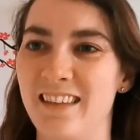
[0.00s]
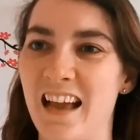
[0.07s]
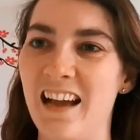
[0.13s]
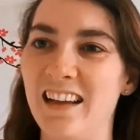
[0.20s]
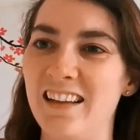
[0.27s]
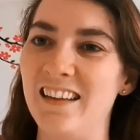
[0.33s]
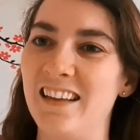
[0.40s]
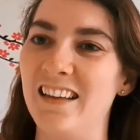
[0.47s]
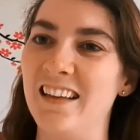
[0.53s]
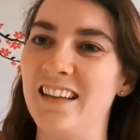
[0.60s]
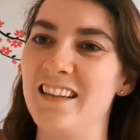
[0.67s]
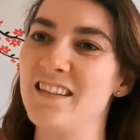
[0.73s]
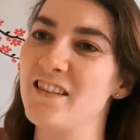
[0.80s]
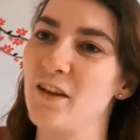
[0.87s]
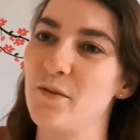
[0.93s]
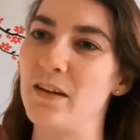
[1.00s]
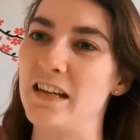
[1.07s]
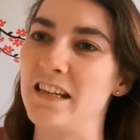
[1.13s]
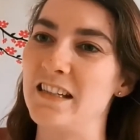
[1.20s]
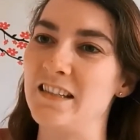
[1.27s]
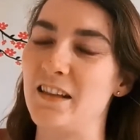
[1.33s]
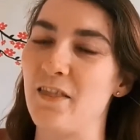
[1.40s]
Hi, so it
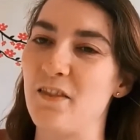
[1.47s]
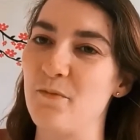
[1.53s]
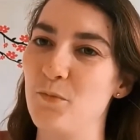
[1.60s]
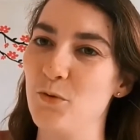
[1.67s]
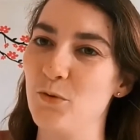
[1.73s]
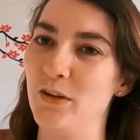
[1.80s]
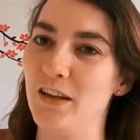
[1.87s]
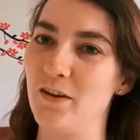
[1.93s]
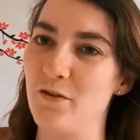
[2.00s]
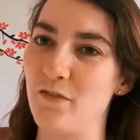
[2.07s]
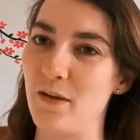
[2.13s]
is the morning of